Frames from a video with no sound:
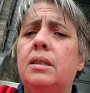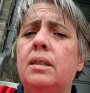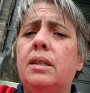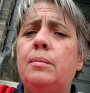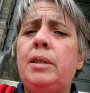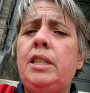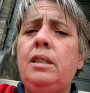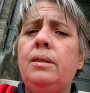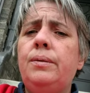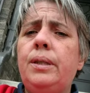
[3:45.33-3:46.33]
How
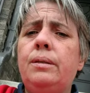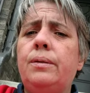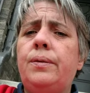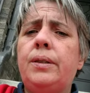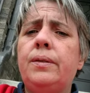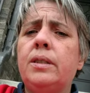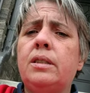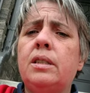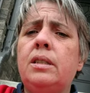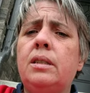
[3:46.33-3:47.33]
many of you have ever
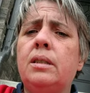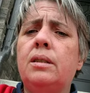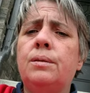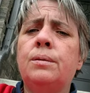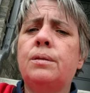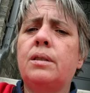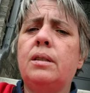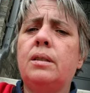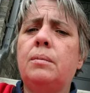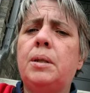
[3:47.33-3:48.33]
seen a ghost
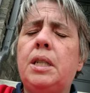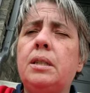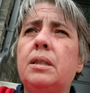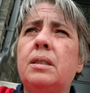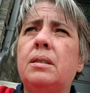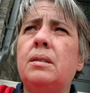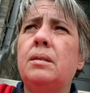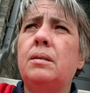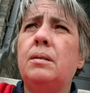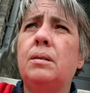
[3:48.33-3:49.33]
on a walk?
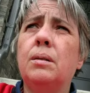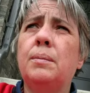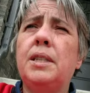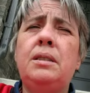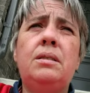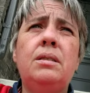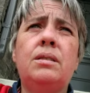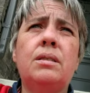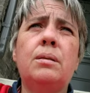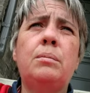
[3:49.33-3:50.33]
Or went to
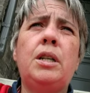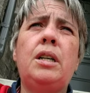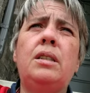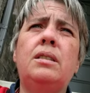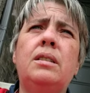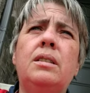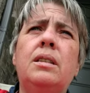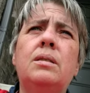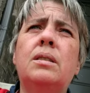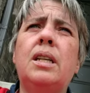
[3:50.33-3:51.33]
some haunted
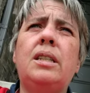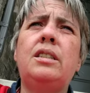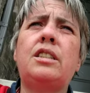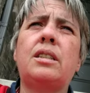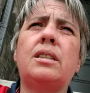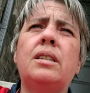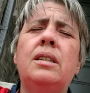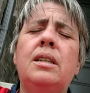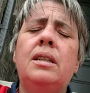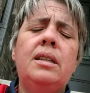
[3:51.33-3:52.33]
location
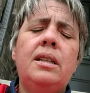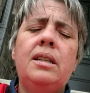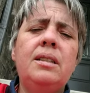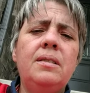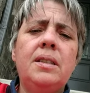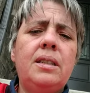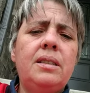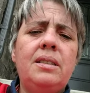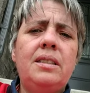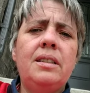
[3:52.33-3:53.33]
here in
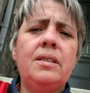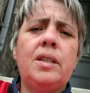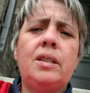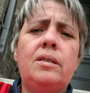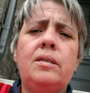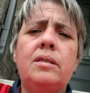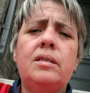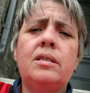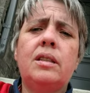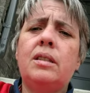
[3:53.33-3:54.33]
Ontario and
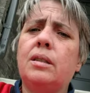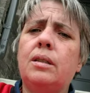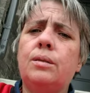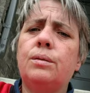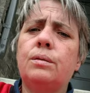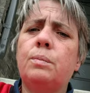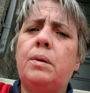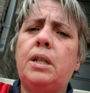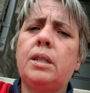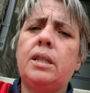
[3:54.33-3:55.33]
saw a ghost
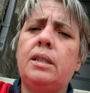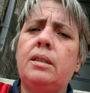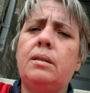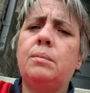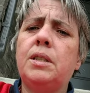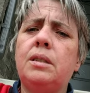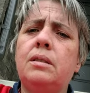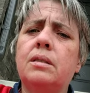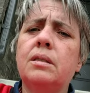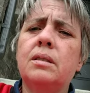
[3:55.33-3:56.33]
walking in the
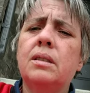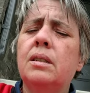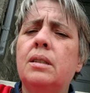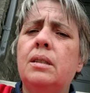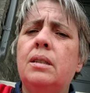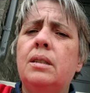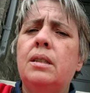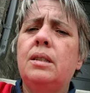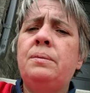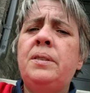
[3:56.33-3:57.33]
woods?
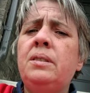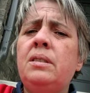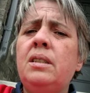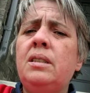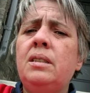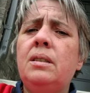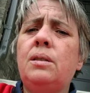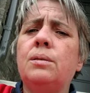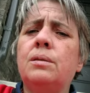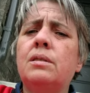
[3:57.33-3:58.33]
If you've seen a
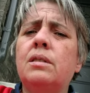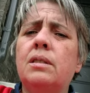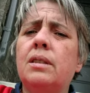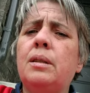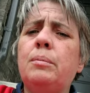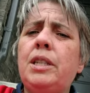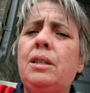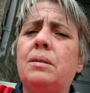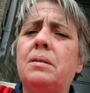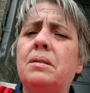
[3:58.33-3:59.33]
ghost, let me
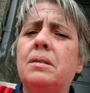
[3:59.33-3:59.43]
know.